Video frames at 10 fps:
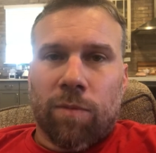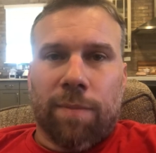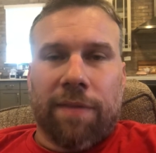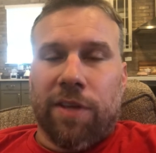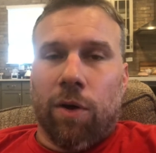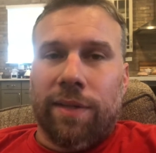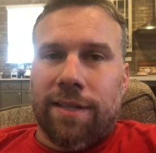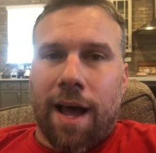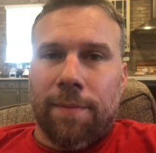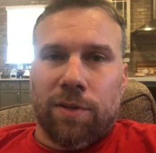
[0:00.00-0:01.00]
About the only
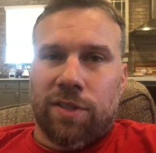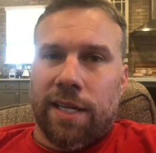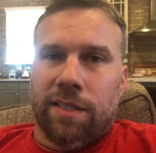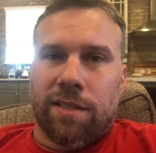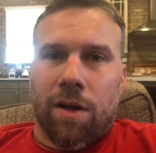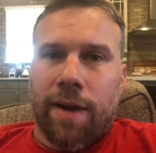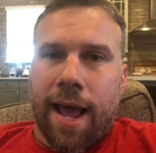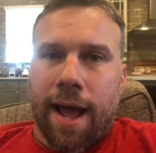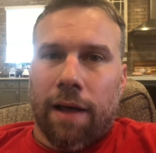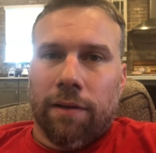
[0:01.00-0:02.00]
time you'll see it slow
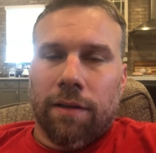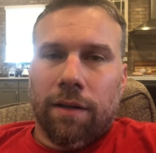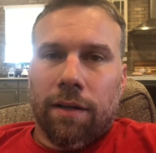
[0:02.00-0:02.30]
down